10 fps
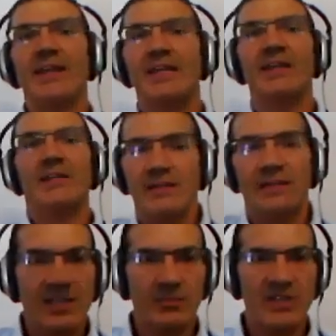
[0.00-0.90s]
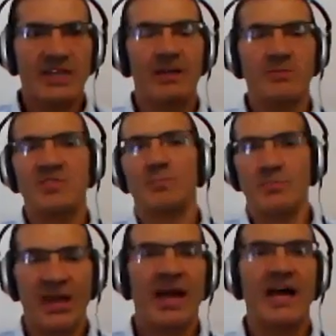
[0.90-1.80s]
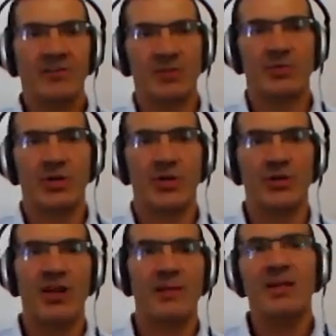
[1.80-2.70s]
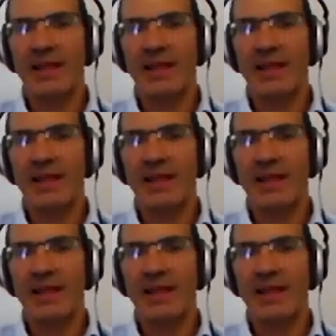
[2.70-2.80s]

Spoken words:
it becomes part of the program.